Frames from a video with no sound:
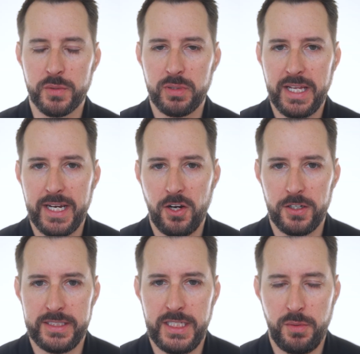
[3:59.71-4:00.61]
with planning our
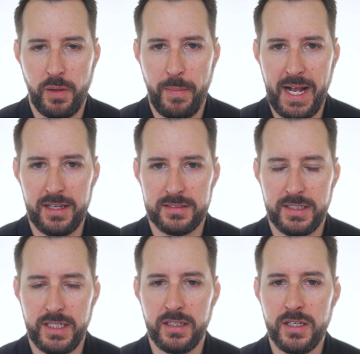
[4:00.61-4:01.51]
team
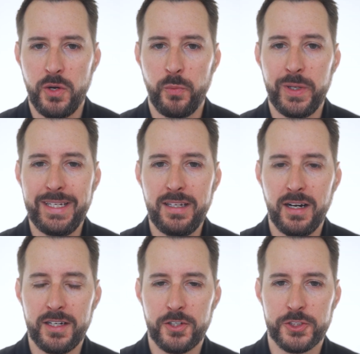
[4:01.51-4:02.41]
capacity. We need to
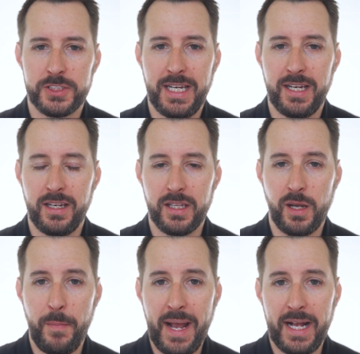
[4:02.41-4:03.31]
understand the
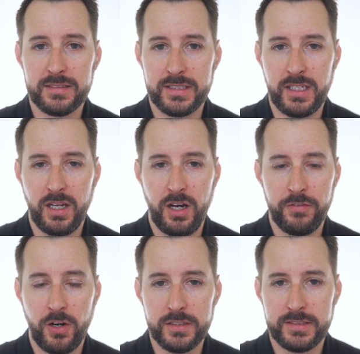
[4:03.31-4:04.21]
capacity
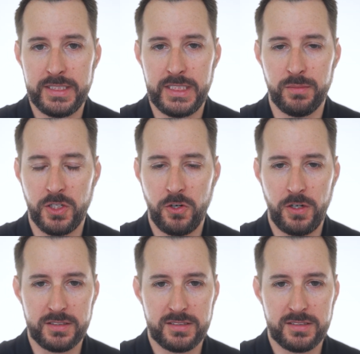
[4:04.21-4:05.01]
of our team across